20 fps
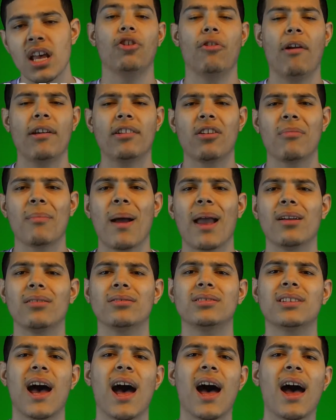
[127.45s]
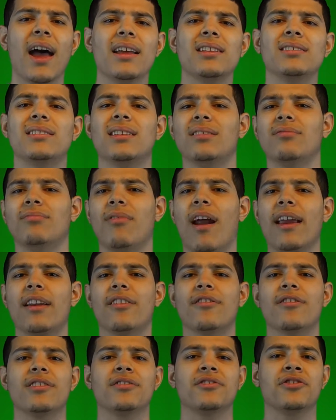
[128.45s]
Director Michael Tides and
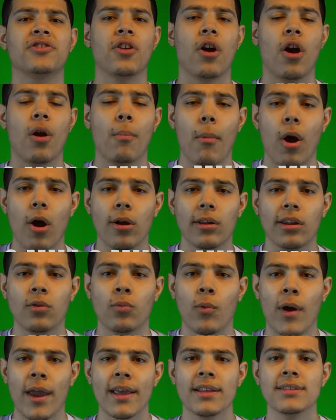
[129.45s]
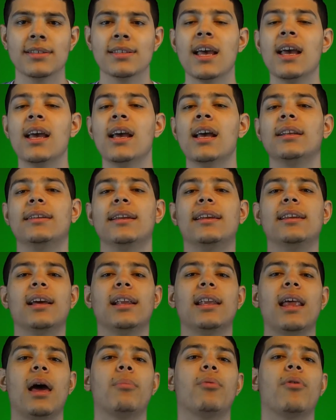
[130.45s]
writer and star Marlon Wayans did
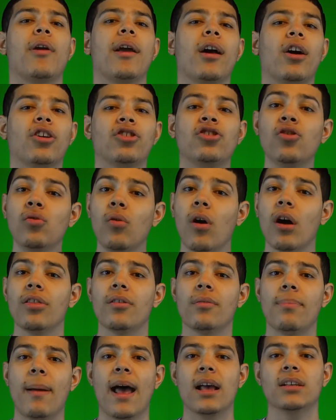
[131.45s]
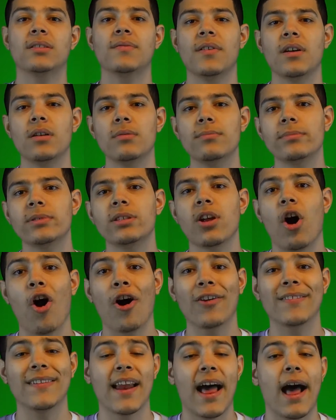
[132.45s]
collaborate on two other past films, A
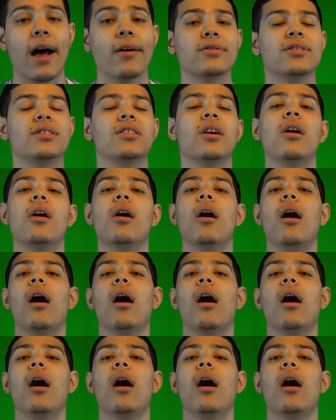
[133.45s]
Haunted House